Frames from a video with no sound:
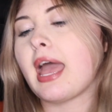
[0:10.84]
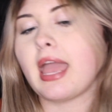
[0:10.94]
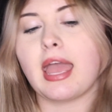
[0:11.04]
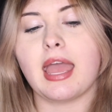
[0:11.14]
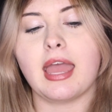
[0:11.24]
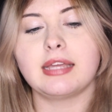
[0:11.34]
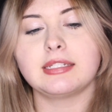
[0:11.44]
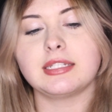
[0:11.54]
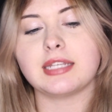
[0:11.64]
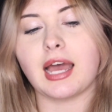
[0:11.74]

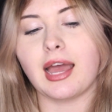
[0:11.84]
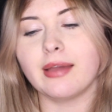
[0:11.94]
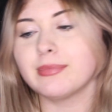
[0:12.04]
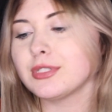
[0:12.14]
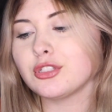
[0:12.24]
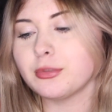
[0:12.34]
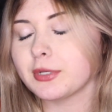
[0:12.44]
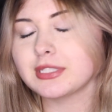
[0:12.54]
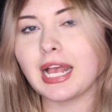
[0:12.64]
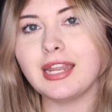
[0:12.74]
And I'm
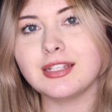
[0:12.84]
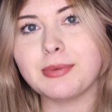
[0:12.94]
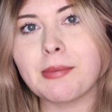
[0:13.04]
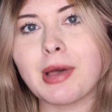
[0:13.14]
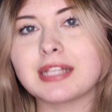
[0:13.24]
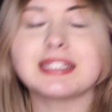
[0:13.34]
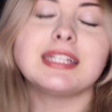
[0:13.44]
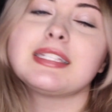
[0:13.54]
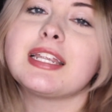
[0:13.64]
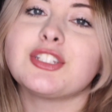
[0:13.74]
super excited to be unboxing
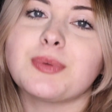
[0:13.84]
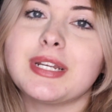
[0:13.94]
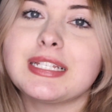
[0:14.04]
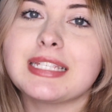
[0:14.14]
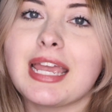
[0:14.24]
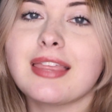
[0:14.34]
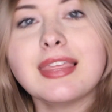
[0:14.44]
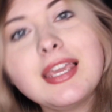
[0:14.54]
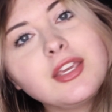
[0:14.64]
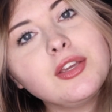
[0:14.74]
this, and I just wanted to say
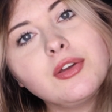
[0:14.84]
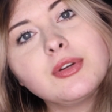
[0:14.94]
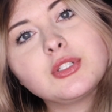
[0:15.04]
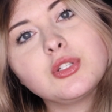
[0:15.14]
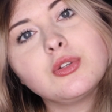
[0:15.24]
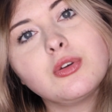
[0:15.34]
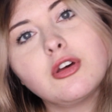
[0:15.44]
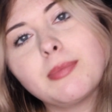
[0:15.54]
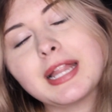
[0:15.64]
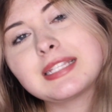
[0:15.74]
thank you
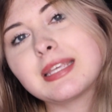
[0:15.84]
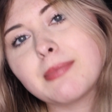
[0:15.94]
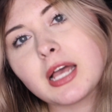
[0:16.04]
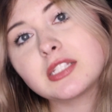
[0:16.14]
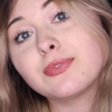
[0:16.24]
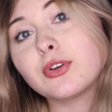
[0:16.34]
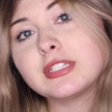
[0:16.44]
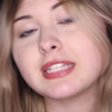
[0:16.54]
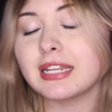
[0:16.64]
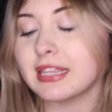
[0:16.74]
to Bella Skin Box for
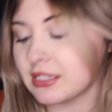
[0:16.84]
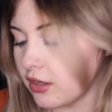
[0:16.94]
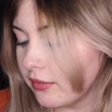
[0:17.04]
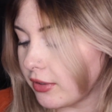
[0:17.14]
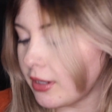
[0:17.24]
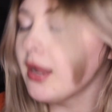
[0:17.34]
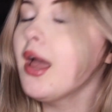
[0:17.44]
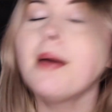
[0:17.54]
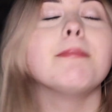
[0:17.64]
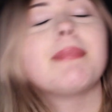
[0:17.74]
sending this over
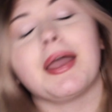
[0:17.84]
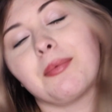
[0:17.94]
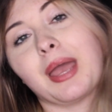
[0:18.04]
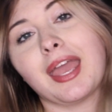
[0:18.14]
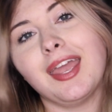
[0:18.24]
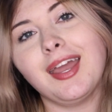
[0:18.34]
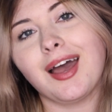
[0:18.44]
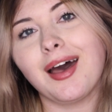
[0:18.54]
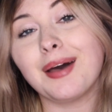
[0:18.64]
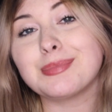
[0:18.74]
my way.
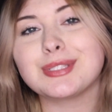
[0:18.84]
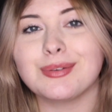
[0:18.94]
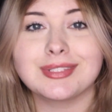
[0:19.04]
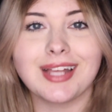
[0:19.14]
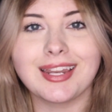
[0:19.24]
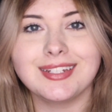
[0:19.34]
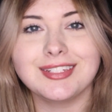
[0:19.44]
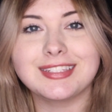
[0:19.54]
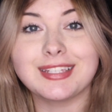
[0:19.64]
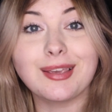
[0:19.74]
I'm so excited
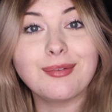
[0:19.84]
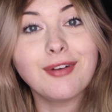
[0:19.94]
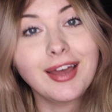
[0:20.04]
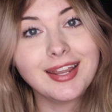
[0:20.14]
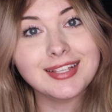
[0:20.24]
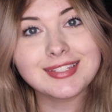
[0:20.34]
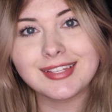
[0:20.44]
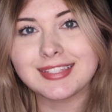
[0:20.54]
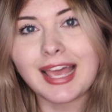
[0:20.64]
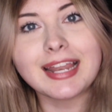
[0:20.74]
to see what is
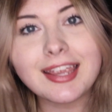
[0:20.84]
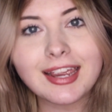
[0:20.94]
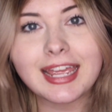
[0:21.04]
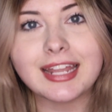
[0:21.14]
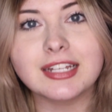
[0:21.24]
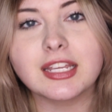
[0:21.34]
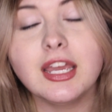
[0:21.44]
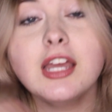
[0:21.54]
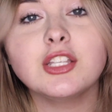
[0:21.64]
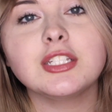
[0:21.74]
inside here and
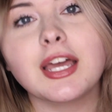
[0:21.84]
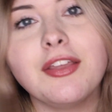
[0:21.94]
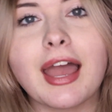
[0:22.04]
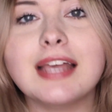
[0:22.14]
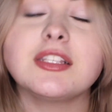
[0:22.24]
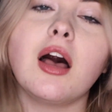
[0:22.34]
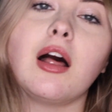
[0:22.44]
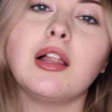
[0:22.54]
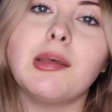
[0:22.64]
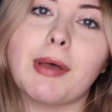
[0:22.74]
to tell you guys
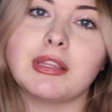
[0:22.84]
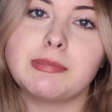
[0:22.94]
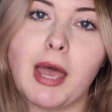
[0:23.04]
all about this